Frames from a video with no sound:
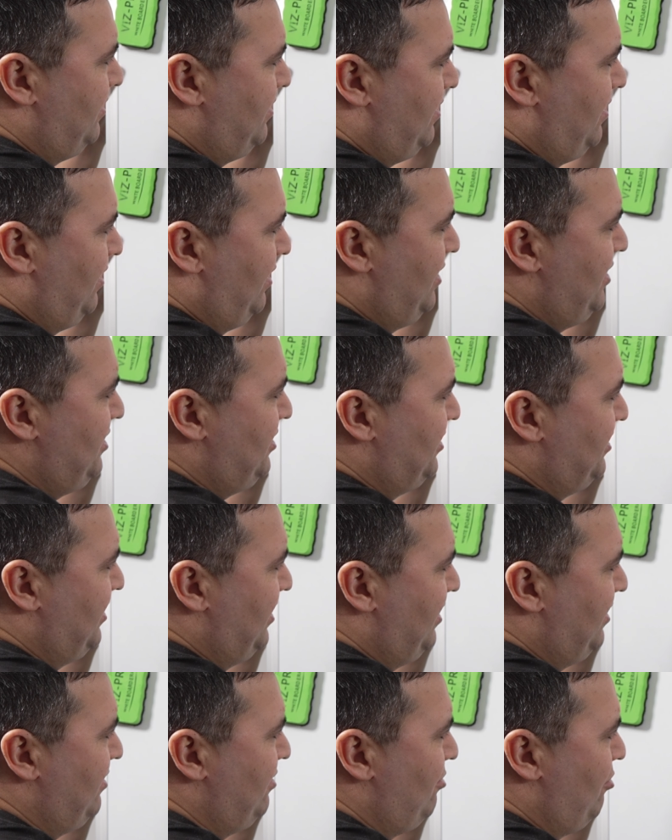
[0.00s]
less
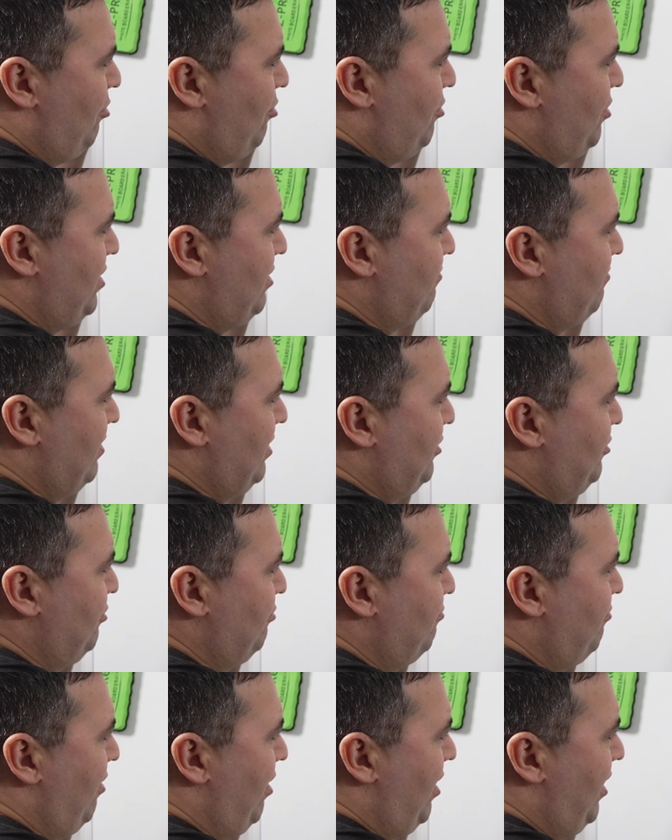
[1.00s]
than or equal to
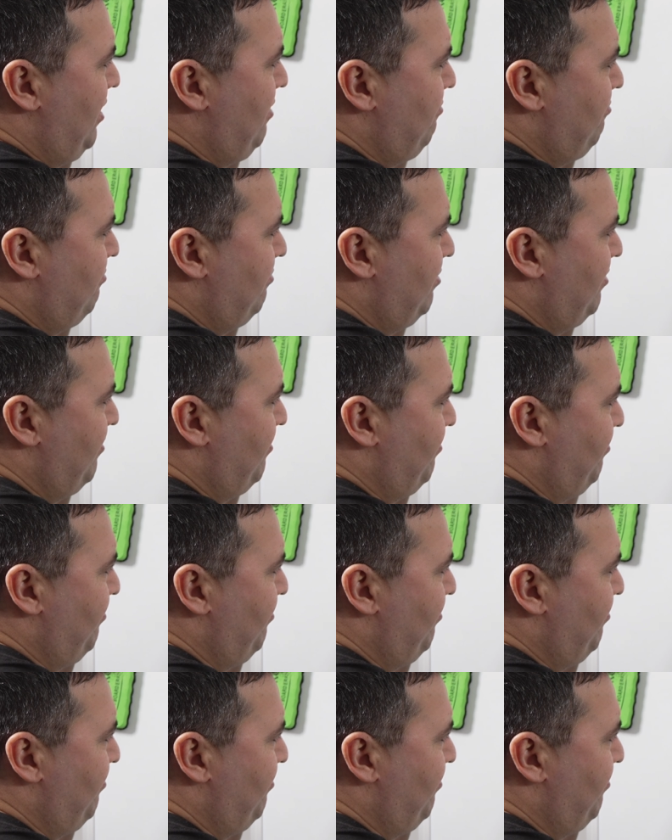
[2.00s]
5.